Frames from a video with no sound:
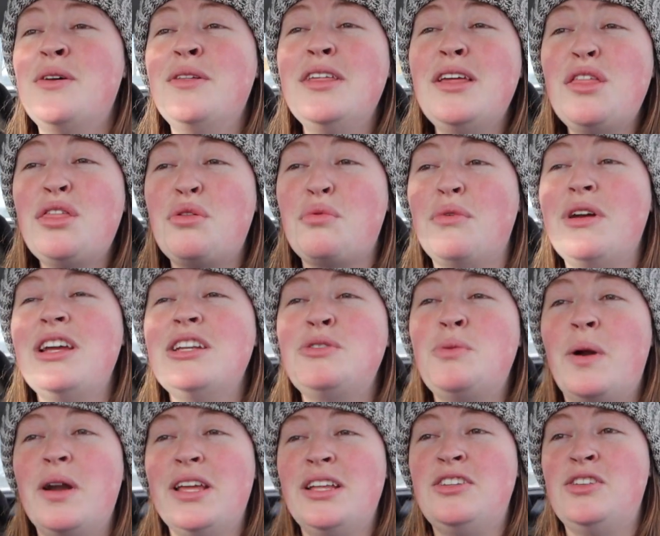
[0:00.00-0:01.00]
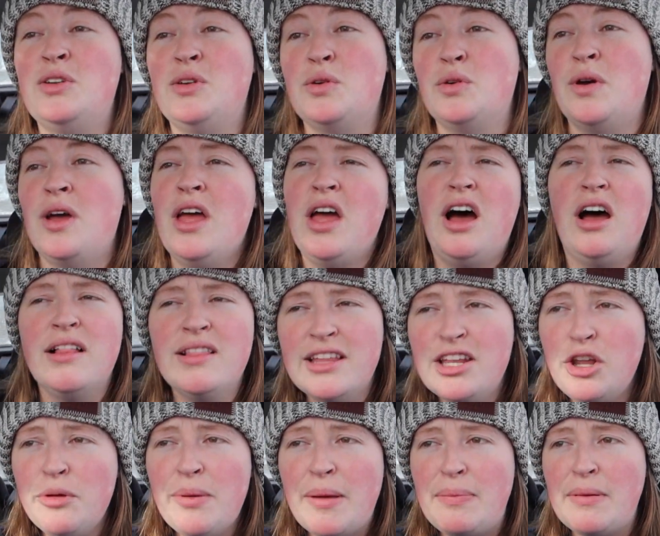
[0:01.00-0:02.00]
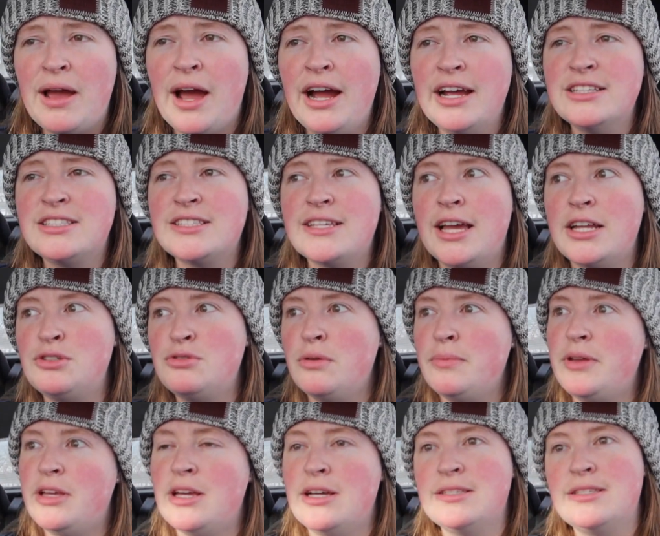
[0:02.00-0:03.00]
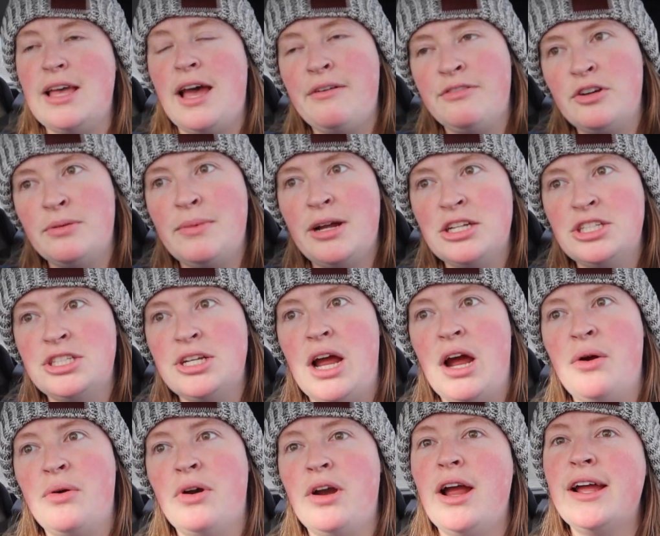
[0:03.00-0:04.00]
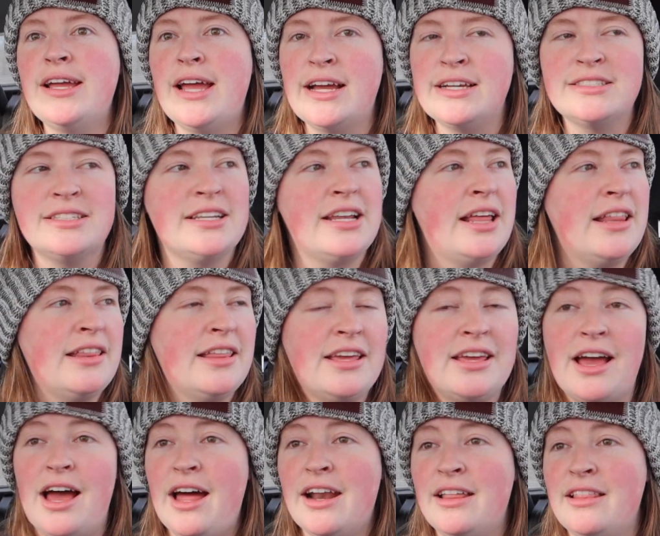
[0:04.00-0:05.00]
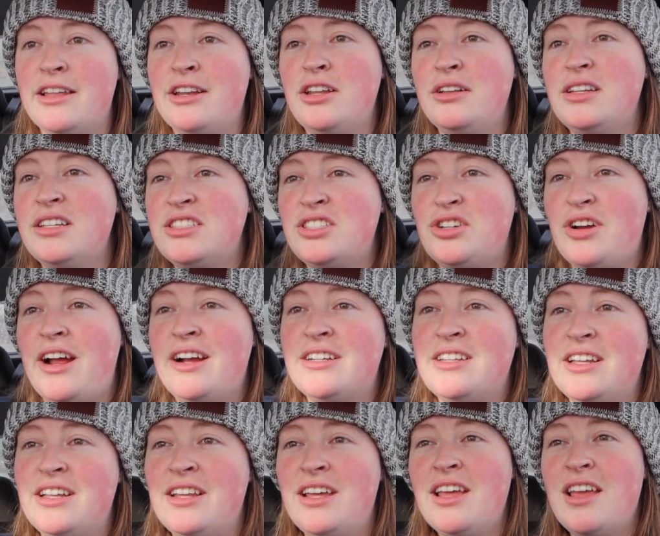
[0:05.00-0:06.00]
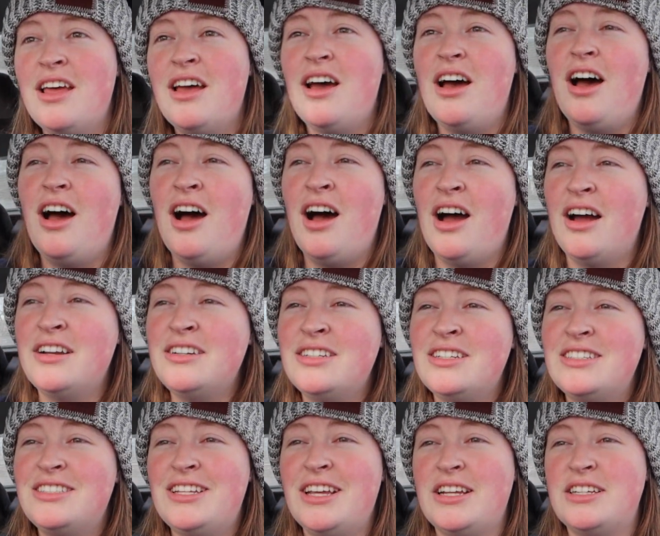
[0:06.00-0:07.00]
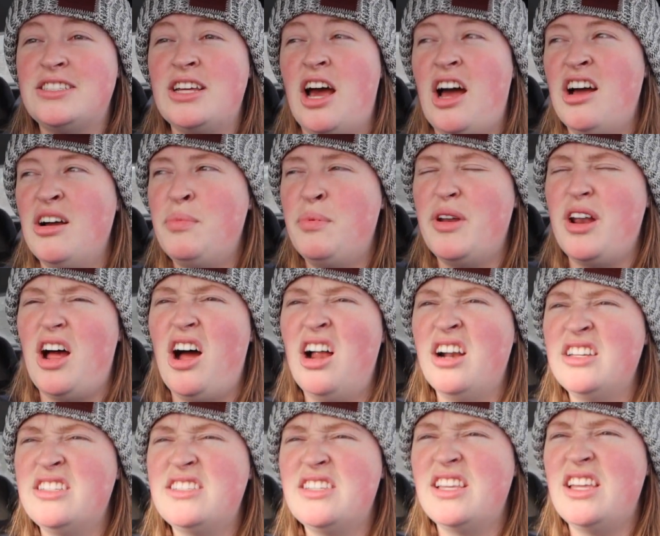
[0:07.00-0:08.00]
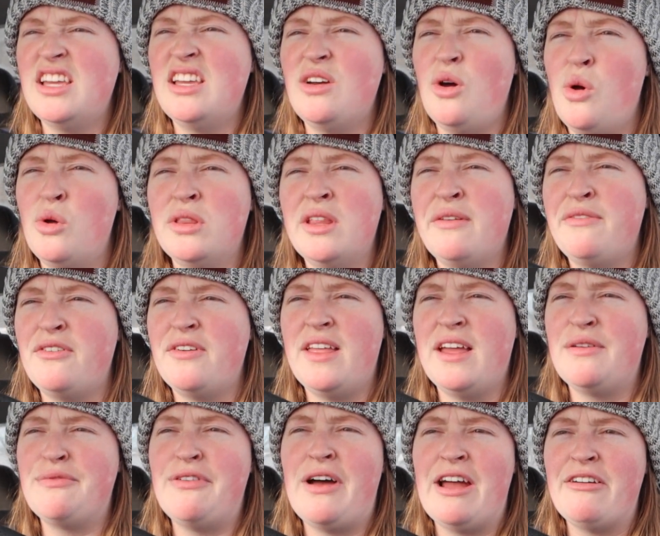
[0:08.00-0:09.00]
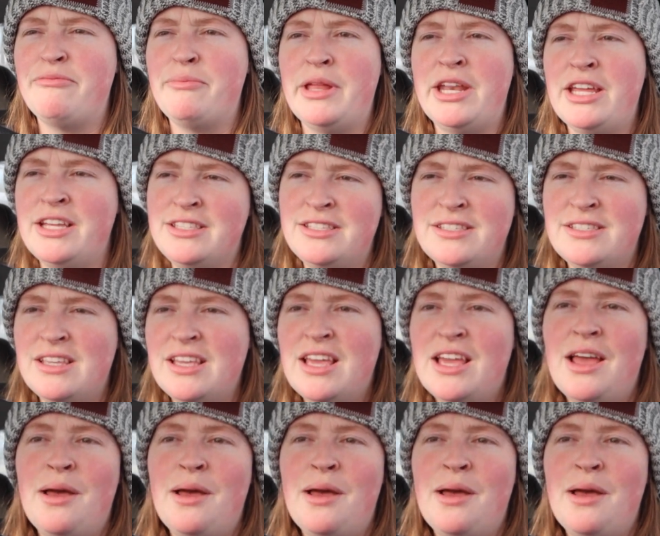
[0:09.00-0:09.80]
only 3:22, a little bit behind schedule because after my shower, I accidentally got a little distracted on TikTok, but honestly, only for like 5 minutes.